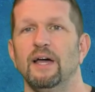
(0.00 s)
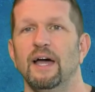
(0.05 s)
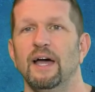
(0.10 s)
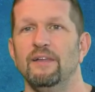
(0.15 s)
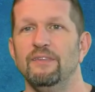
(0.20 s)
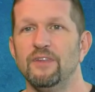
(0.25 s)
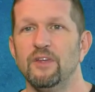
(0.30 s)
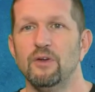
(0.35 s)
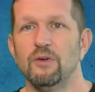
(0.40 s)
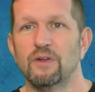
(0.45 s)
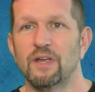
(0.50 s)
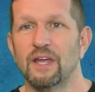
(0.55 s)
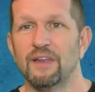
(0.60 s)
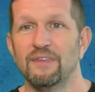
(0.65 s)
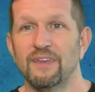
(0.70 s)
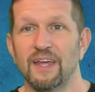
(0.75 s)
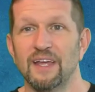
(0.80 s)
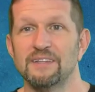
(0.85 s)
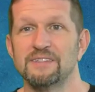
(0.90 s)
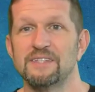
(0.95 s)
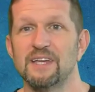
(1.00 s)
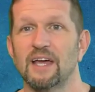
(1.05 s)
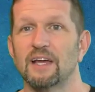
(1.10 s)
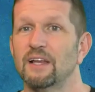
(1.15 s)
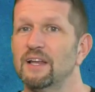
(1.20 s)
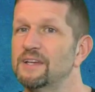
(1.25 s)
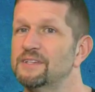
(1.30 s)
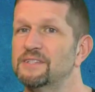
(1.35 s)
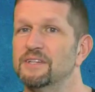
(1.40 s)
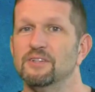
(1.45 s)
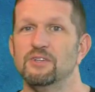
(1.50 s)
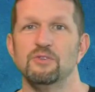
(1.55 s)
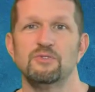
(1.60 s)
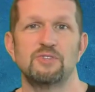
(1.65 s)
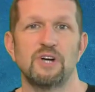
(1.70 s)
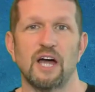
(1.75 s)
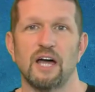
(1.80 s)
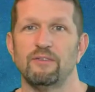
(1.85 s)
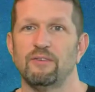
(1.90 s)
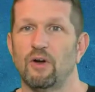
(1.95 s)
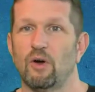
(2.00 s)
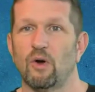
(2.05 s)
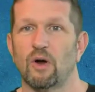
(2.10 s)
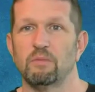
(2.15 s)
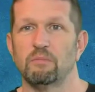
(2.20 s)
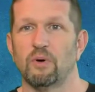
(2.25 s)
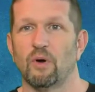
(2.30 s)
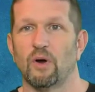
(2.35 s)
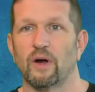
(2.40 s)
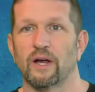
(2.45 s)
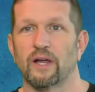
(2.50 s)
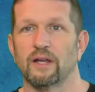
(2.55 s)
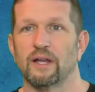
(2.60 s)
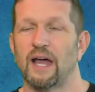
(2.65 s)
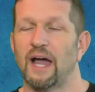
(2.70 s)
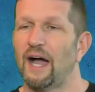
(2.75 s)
And you can then say, listen, you drive a hard bargain.